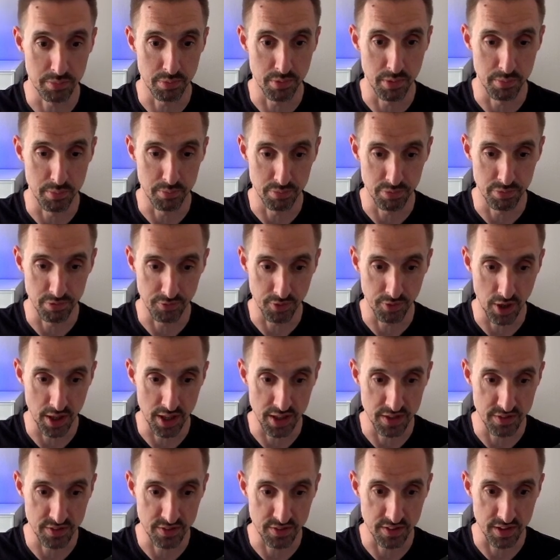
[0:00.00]
and
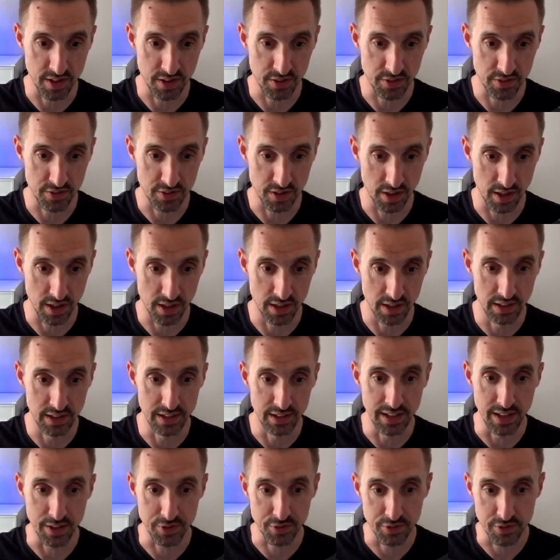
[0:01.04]
provides this
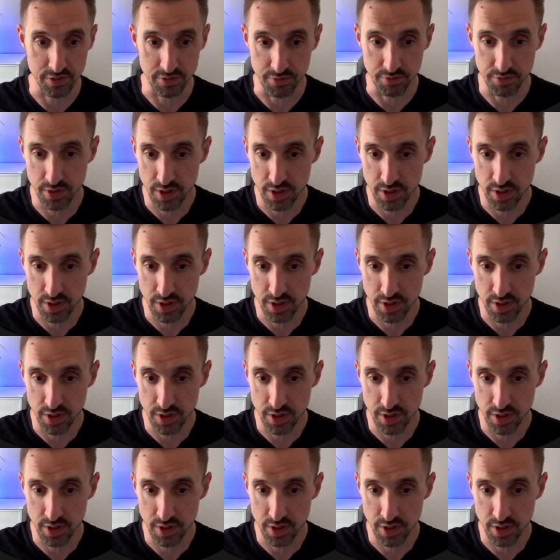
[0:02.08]
list of